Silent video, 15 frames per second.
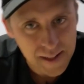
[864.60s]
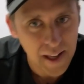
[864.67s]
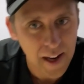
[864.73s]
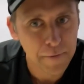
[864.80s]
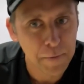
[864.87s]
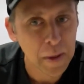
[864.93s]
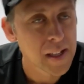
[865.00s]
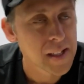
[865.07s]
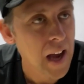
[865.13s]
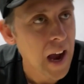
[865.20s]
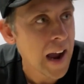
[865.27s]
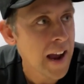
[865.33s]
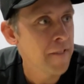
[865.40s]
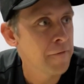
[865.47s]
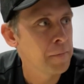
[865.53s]
life? Because
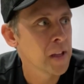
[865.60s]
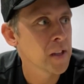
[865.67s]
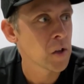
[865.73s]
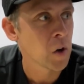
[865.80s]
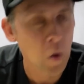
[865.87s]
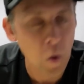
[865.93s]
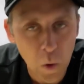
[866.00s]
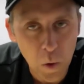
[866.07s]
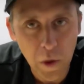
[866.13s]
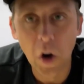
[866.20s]
I have been told